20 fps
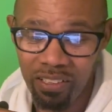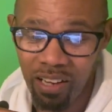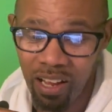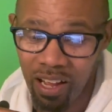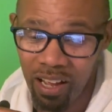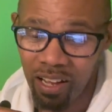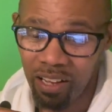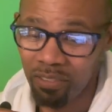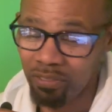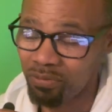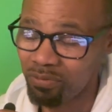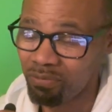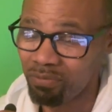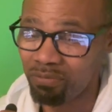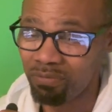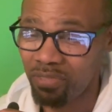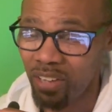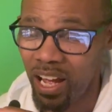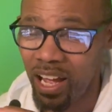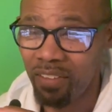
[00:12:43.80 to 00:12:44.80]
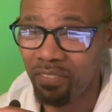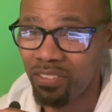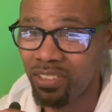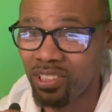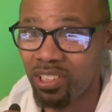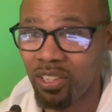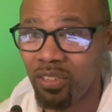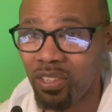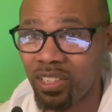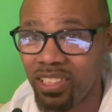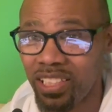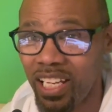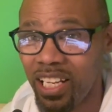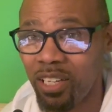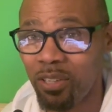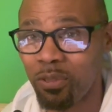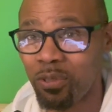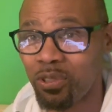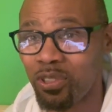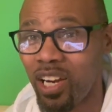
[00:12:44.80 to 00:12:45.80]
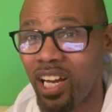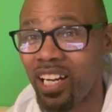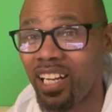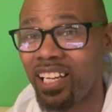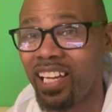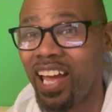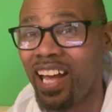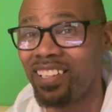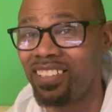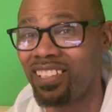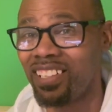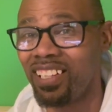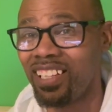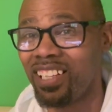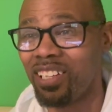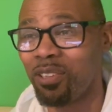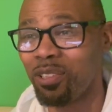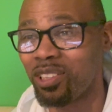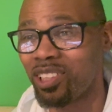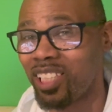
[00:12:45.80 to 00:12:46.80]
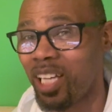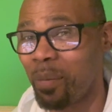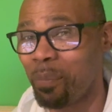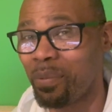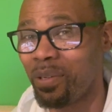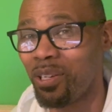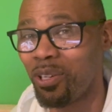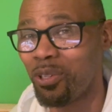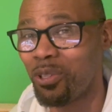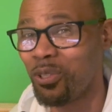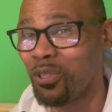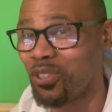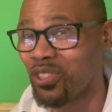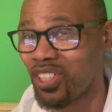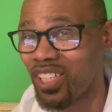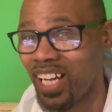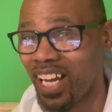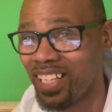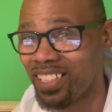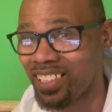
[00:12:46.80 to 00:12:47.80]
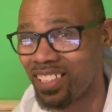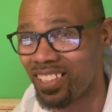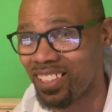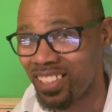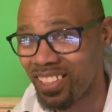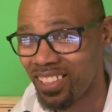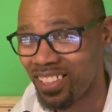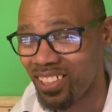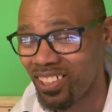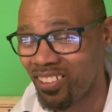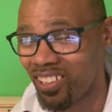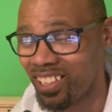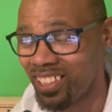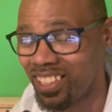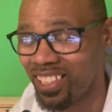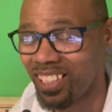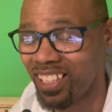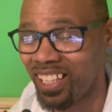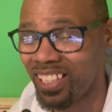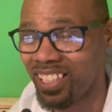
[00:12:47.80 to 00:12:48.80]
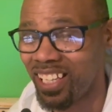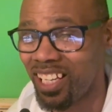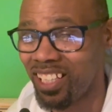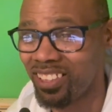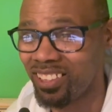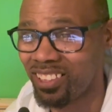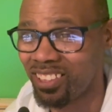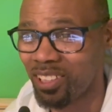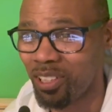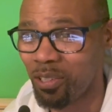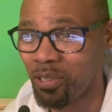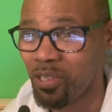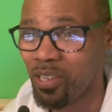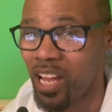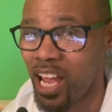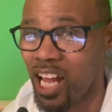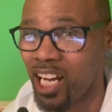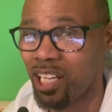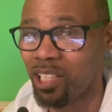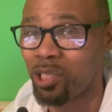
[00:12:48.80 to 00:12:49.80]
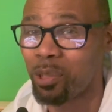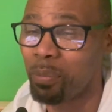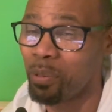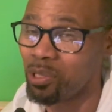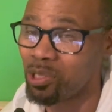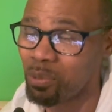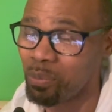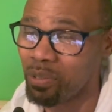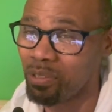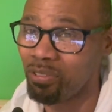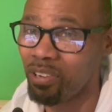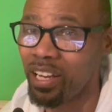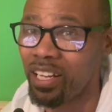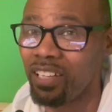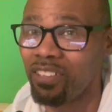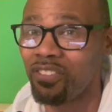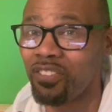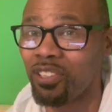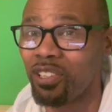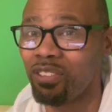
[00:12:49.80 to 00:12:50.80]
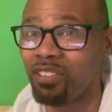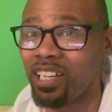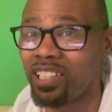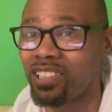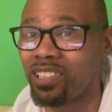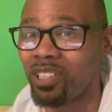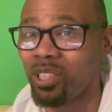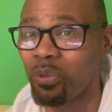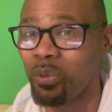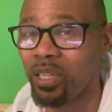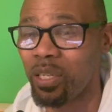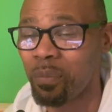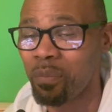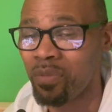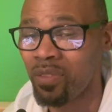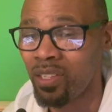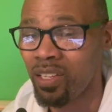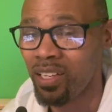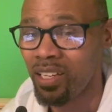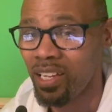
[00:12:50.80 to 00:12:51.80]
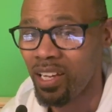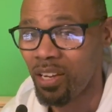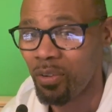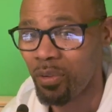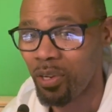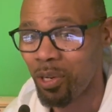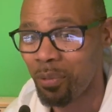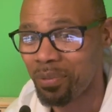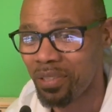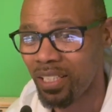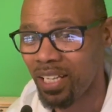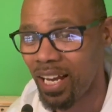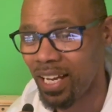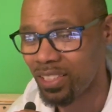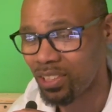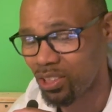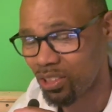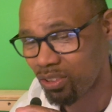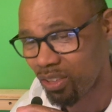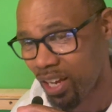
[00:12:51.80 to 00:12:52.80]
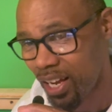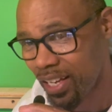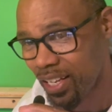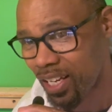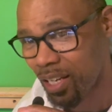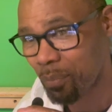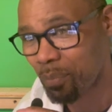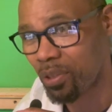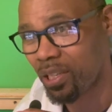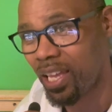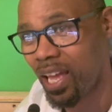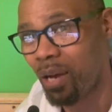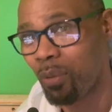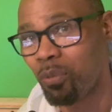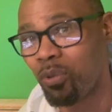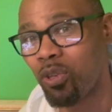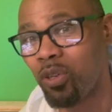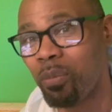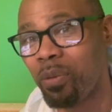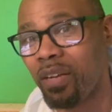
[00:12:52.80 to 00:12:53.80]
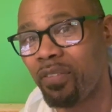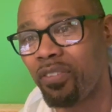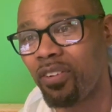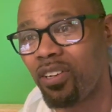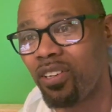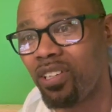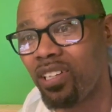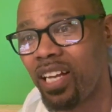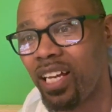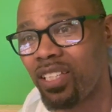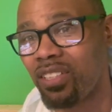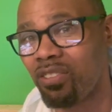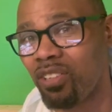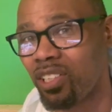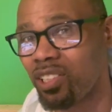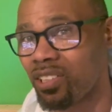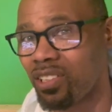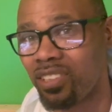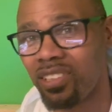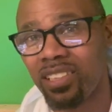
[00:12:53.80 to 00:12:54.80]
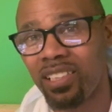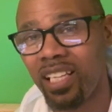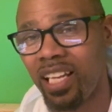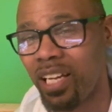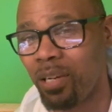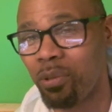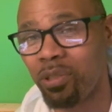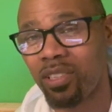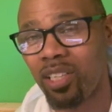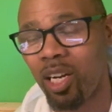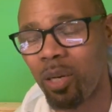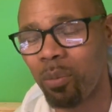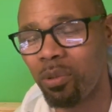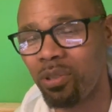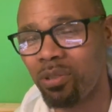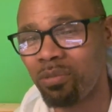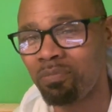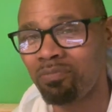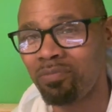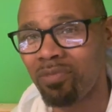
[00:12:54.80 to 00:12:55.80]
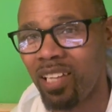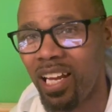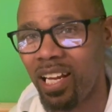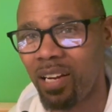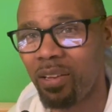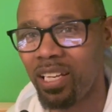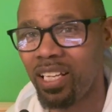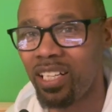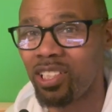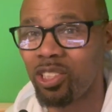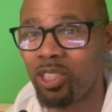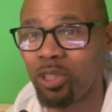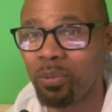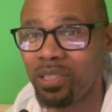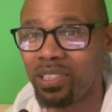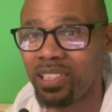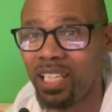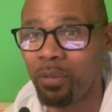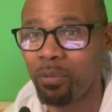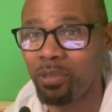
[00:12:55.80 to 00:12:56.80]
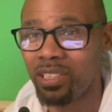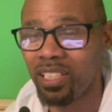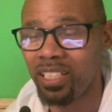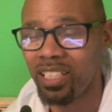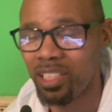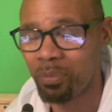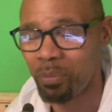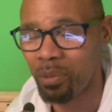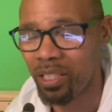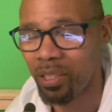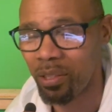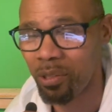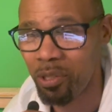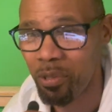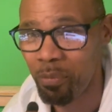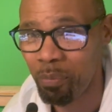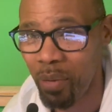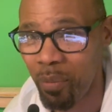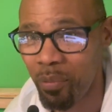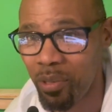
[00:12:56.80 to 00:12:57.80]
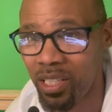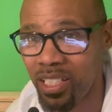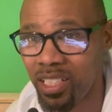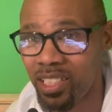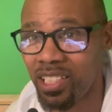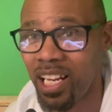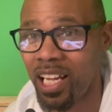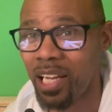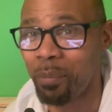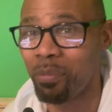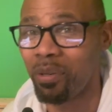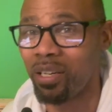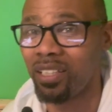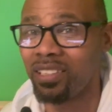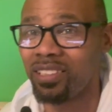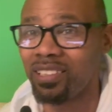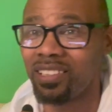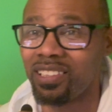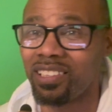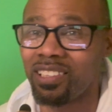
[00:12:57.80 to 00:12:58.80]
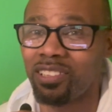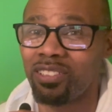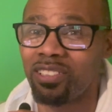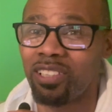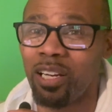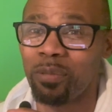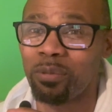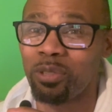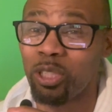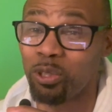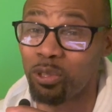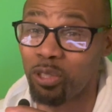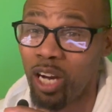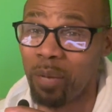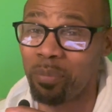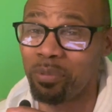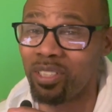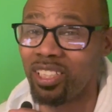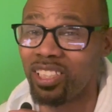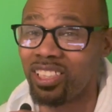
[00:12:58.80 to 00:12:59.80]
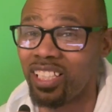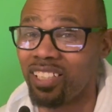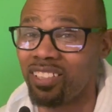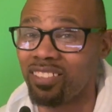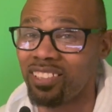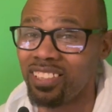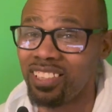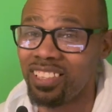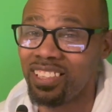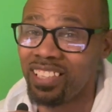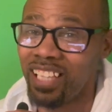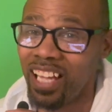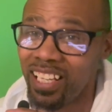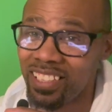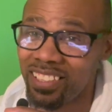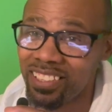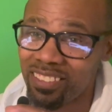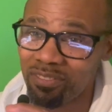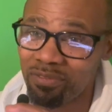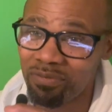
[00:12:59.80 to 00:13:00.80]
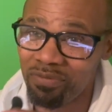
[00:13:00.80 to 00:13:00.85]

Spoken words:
uh, 5, as long as they don't try to cancel it or stop it or neutralize it or anything like that. So, and it's supposed to be raining for the rest of the week. We hope the guys dry up, get warm, have a good night's rest, because today was horrible. Anyway, in this Luby Say with Your Legs Media. Remember to hit the like button, subscribe to the channel. Thanks.